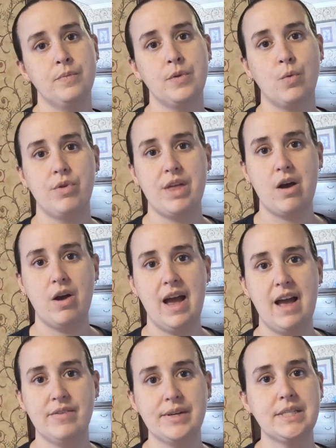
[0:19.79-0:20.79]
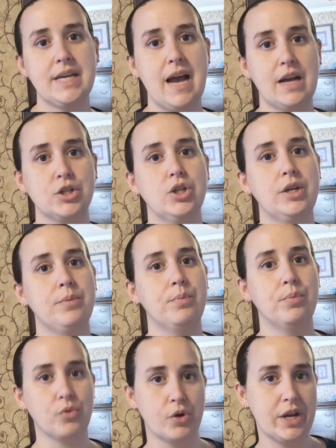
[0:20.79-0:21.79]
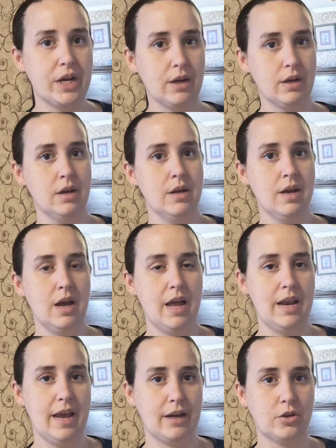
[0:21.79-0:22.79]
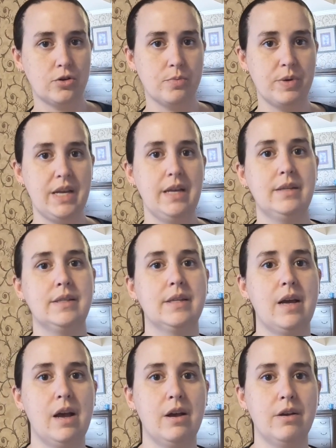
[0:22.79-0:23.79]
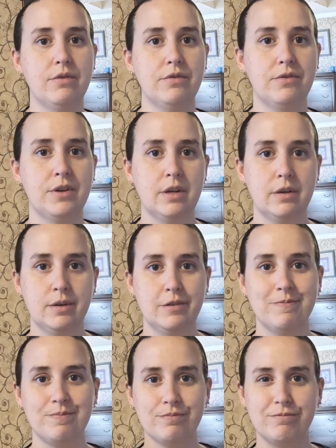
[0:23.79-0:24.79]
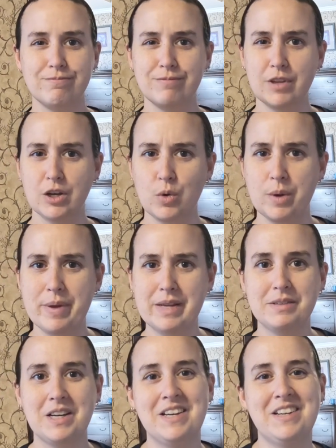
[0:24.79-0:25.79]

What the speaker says: without having to actually bring an extra piece of equipment